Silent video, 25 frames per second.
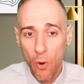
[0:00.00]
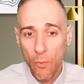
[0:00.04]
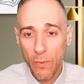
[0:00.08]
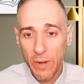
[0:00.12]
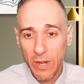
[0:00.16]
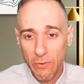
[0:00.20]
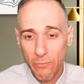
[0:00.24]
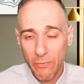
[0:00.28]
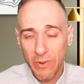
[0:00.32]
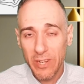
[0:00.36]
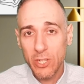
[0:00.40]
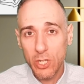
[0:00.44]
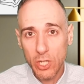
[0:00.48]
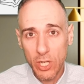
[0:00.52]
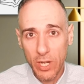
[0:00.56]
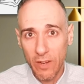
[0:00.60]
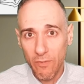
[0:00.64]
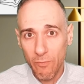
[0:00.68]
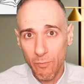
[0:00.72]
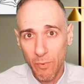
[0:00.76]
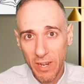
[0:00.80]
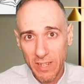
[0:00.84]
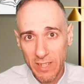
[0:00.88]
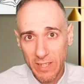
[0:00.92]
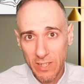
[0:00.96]
already reaching,
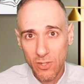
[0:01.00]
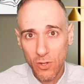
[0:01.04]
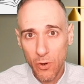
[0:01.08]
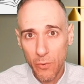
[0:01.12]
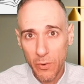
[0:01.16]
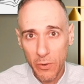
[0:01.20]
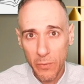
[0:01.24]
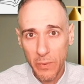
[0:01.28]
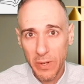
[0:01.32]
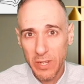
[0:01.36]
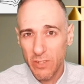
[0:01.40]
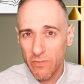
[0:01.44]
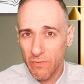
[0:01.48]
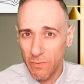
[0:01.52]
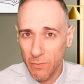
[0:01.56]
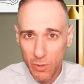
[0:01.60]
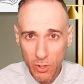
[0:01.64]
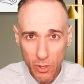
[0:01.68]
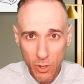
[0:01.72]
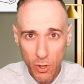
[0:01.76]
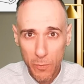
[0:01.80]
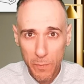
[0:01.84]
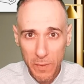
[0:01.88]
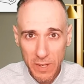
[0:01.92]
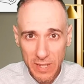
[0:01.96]
if prices already reached from the
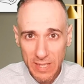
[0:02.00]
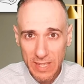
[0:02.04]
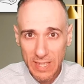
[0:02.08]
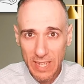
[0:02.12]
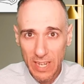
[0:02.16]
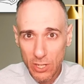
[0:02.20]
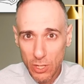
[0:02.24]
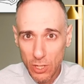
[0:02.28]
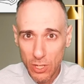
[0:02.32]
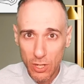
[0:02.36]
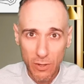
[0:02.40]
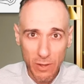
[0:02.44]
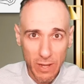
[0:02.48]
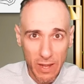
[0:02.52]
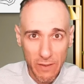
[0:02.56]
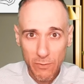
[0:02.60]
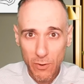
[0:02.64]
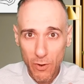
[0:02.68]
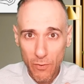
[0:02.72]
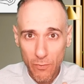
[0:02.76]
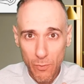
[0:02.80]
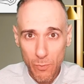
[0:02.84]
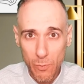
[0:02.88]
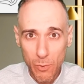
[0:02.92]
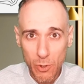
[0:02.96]
European session, the
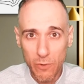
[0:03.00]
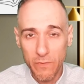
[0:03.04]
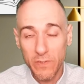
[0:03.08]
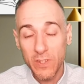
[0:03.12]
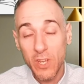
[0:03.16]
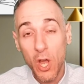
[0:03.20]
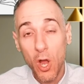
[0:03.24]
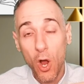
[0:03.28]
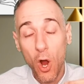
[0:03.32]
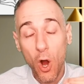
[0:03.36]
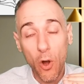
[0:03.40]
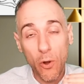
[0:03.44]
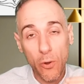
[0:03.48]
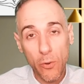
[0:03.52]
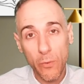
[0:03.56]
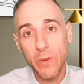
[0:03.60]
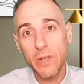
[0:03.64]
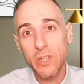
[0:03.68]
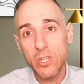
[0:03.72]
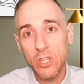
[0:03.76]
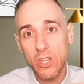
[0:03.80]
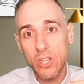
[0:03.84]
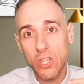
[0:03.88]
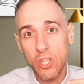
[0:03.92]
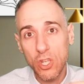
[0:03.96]
leftover moves, already
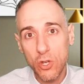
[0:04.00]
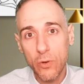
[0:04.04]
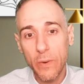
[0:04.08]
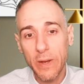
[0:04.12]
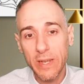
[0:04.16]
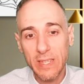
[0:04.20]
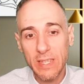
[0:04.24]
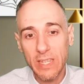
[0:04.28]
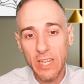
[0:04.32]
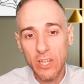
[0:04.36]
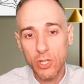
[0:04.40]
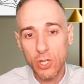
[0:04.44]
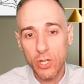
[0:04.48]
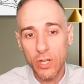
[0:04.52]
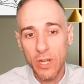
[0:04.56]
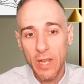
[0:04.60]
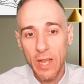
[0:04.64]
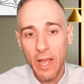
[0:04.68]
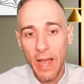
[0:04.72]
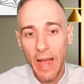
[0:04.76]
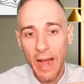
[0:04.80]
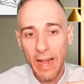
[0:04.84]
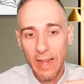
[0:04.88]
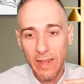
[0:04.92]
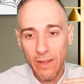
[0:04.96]
reaching the US session,
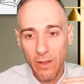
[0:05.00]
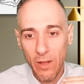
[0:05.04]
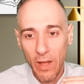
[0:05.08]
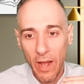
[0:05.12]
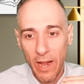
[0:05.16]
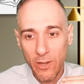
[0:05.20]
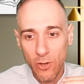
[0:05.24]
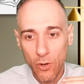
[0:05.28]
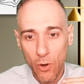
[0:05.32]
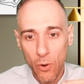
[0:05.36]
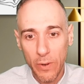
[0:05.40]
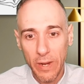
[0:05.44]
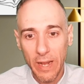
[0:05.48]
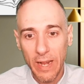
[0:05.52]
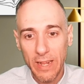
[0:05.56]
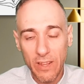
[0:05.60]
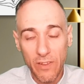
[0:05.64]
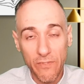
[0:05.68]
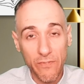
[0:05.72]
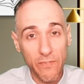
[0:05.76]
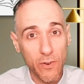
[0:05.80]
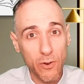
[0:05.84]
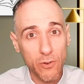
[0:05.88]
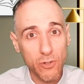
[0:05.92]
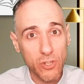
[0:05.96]
and you're already at
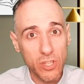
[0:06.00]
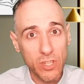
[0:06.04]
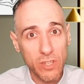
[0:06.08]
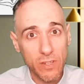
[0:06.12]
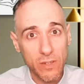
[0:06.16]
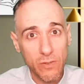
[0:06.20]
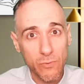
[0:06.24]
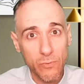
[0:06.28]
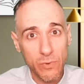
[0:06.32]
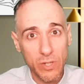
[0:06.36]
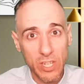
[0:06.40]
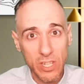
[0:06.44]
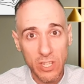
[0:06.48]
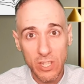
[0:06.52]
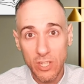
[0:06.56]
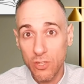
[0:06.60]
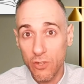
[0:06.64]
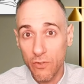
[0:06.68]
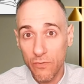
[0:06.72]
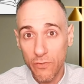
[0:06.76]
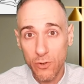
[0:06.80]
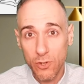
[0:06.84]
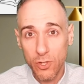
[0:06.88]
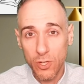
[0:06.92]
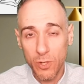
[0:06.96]
the first resistance
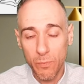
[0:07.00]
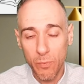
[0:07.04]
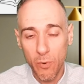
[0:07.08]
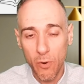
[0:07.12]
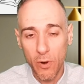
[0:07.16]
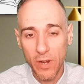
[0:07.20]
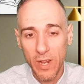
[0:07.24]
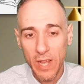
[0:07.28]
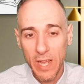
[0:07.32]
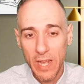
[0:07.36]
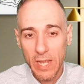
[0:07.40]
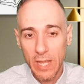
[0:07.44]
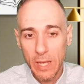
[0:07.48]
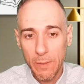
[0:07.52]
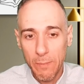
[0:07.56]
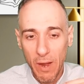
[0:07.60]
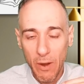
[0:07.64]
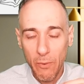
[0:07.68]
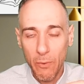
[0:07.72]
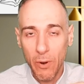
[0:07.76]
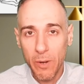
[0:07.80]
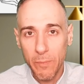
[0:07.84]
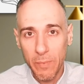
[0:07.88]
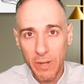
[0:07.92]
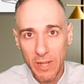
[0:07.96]
or first support, you
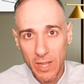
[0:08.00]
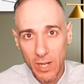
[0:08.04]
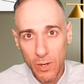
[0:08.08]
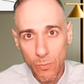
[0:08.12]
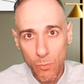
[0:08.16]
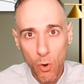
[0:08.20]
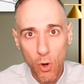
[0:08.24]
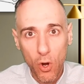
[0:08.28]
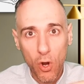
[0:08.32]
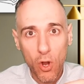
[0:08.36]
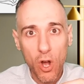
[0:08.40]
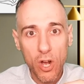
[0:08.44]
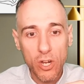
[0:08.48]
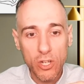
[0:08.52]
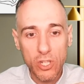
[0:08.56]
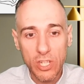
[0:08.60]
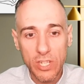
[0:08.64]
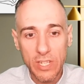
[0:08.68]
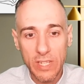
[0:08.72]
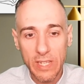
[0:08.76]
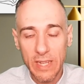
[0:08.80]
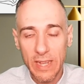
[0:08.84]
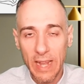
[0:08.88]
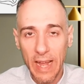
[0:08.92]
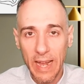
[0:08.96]
might want to be a little more
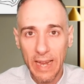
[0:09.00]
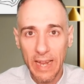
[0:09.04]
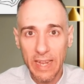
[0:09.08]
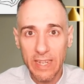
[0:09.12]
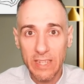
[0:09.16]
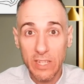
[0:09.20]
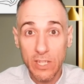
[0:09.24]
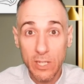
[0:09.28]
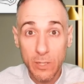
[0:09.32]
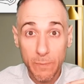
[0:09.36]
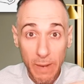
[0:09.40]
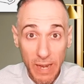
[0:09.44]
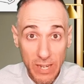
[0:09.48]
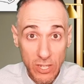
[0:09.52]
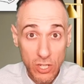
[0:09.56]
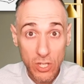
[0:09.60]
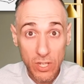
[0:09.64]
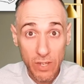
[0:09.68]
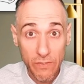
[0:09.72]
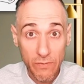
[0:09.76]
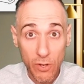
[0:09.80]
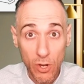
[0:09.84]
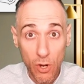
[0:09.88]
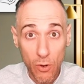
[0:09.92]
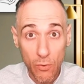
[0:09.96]
cautious in that case,
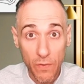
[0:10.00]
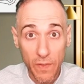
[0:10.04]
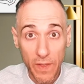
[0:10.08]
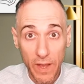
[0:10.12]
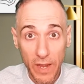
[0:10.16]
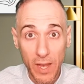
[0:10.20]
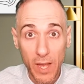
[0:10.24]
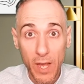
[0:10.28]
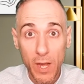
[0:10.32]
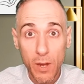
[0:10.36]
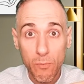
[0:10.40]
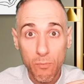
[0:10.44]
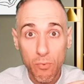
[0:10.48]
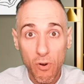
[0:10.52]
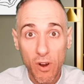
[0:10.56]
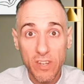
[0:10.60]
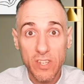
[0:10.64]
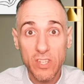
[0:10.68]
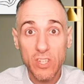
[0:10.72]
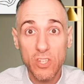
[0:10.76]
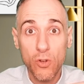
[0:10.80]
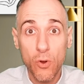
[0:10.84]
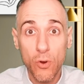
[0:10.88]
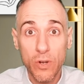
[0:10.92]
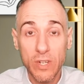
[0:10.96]
especially if you don't think
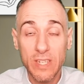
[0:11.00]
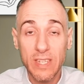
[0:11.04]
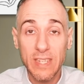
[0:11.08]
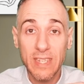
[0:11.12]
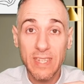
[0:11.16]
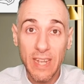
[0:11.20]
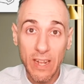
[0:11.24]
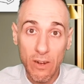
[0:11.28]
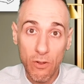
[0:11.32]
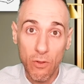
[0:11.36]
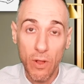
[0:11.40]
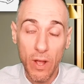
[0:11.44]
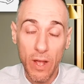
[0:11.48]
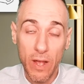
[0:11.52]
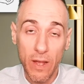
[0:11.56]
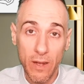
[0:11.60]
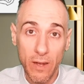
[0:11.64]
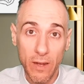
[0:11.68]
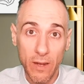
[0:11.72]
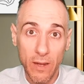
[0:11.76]
price is going to settle